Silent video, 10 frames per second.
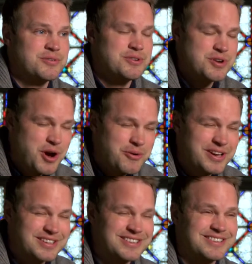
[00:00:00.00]
know
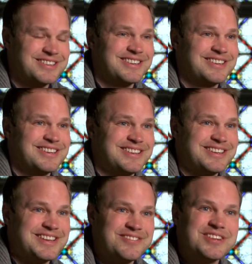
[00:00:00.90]
it,
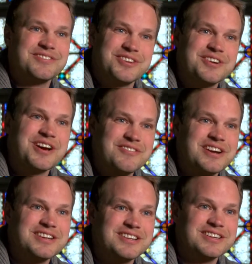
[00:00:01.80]
even if you're not
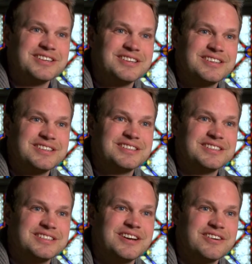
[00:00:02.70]
ready to
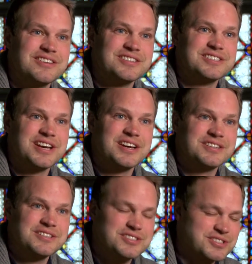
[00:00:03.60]
tell others
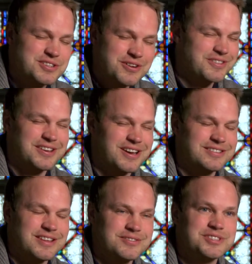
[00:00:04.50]
yet. Just know that
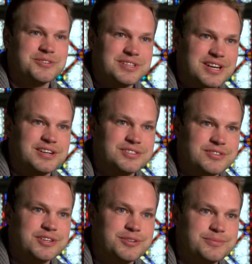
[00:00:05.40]
God loves you and cares
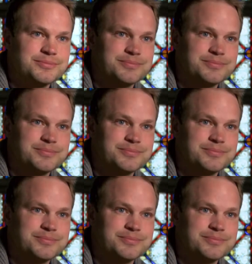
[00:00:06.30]
for you.